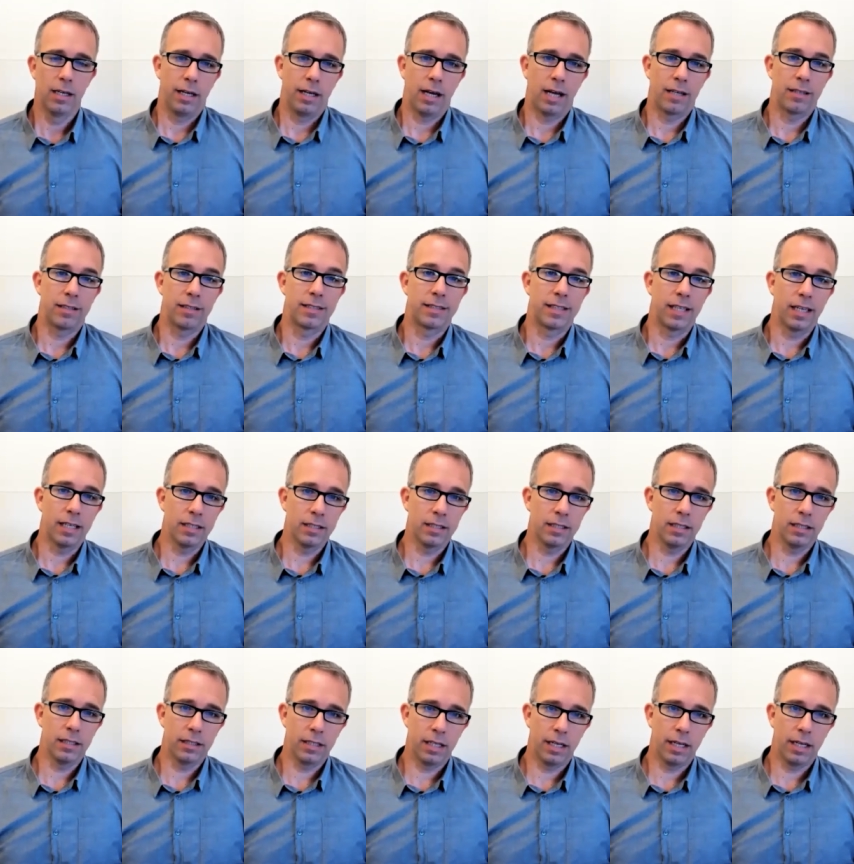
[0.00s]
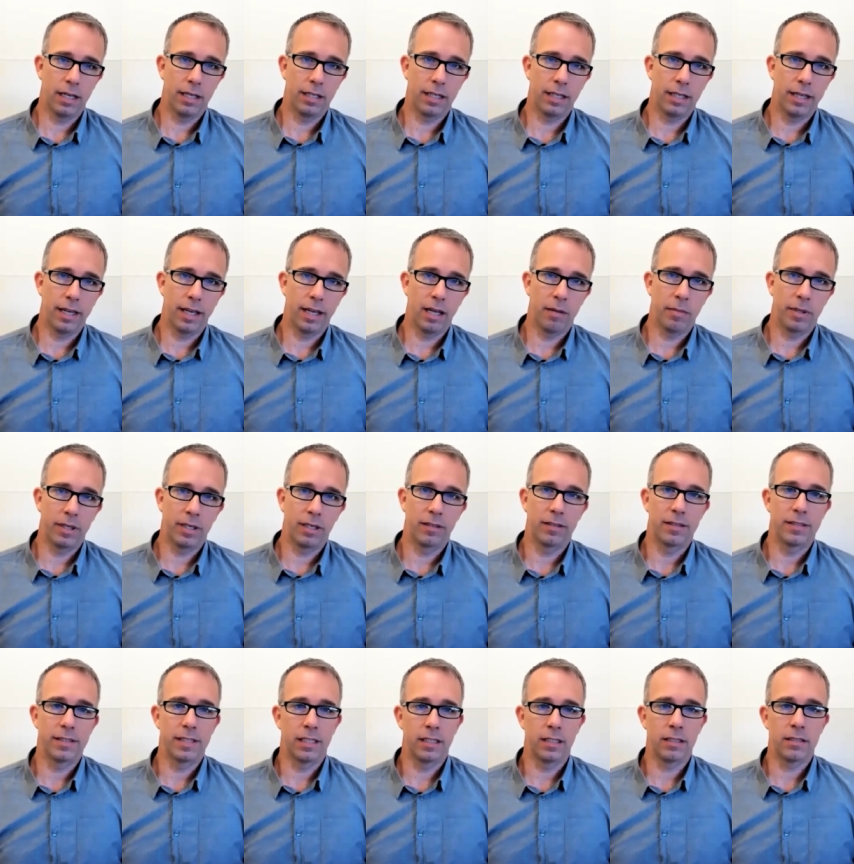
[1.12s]
Understanding the, the game and
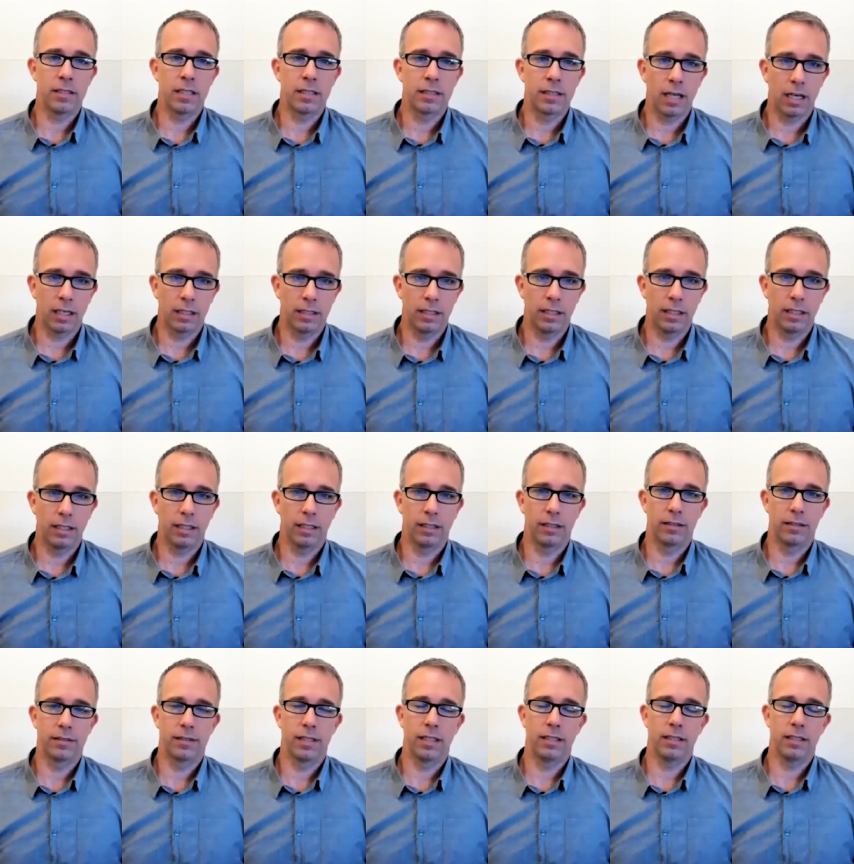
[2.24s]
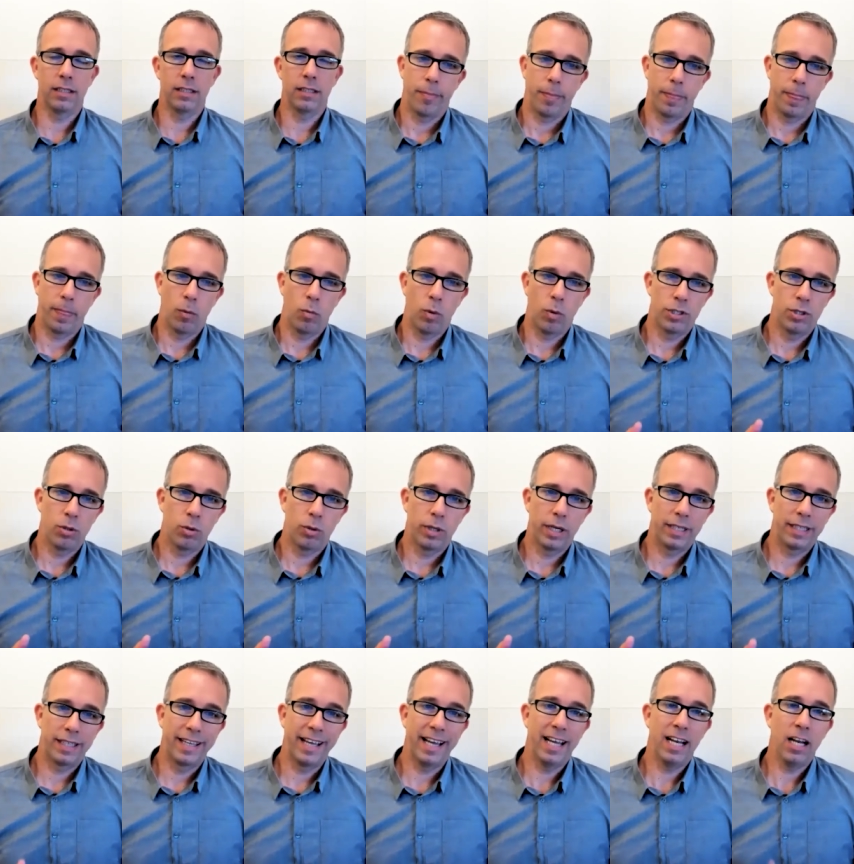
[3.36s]
understanding the tactic, understanding what you can
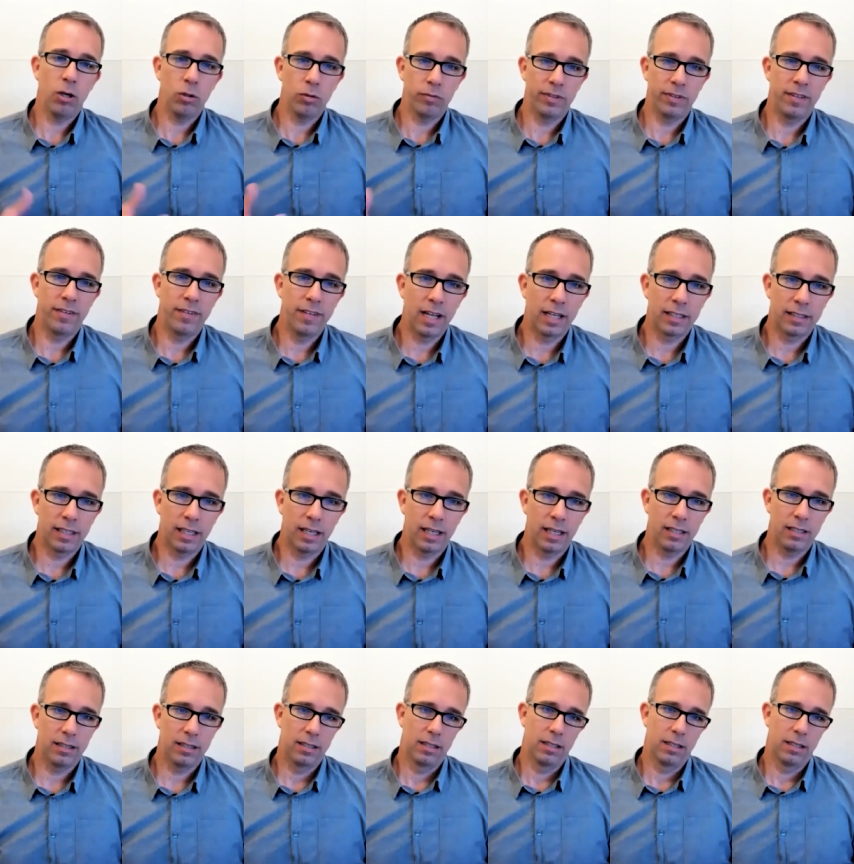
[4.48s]
get out of this data,